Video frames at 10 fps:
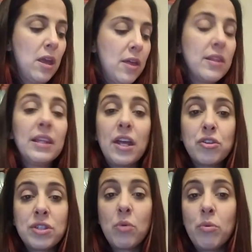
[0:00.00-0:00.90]
The letters
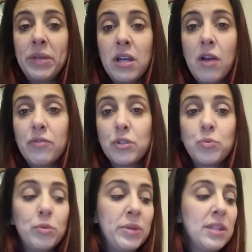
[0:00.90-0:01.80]
that will be covered
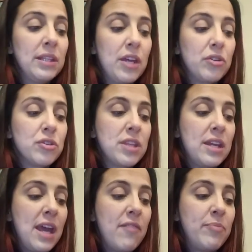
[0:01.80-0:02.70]
will be the letters that
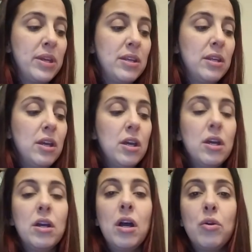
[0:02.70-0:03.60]

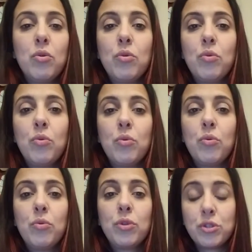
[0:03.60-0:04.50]

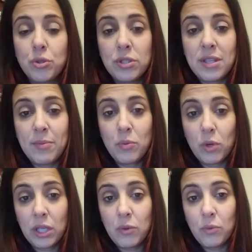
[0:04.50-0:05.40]
the students have been
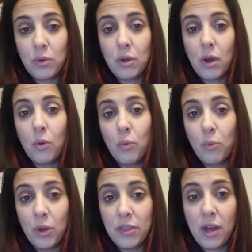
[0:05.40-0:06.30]
working
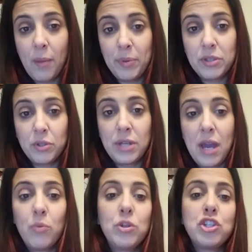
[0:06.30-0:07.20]
with up until
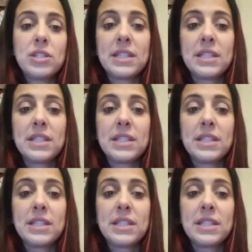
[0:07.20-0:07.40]
now, which is